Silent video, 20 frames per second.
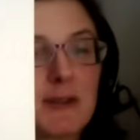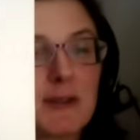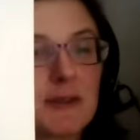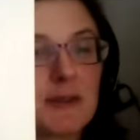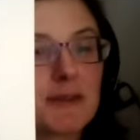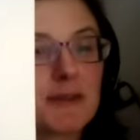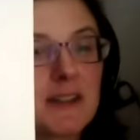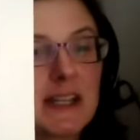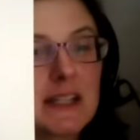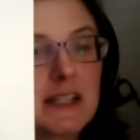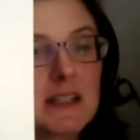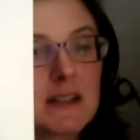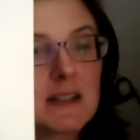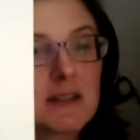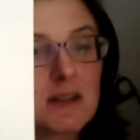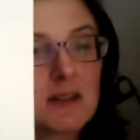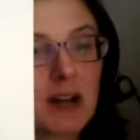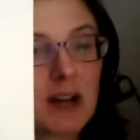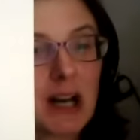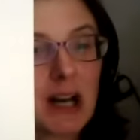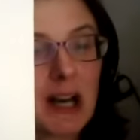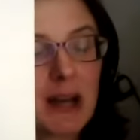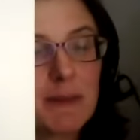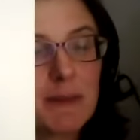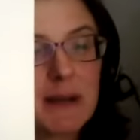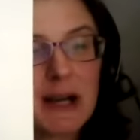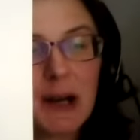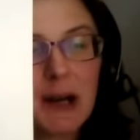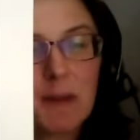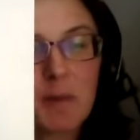feet as you're
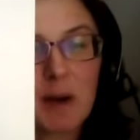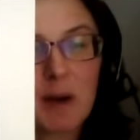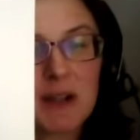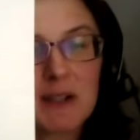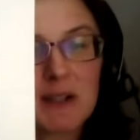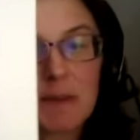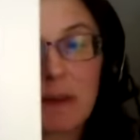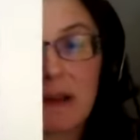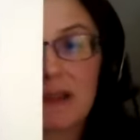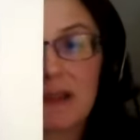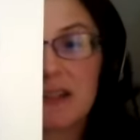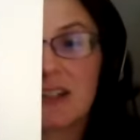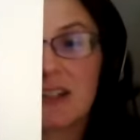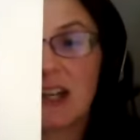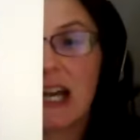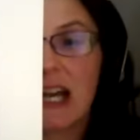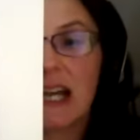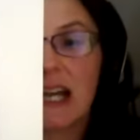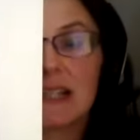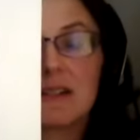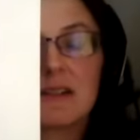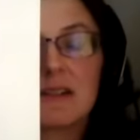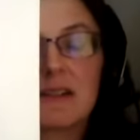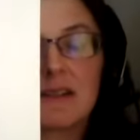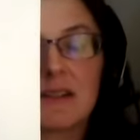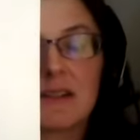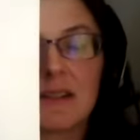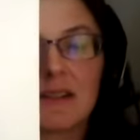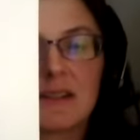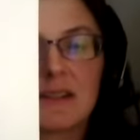climbing up, where to place your hands.
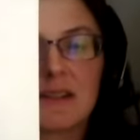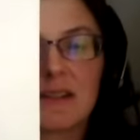And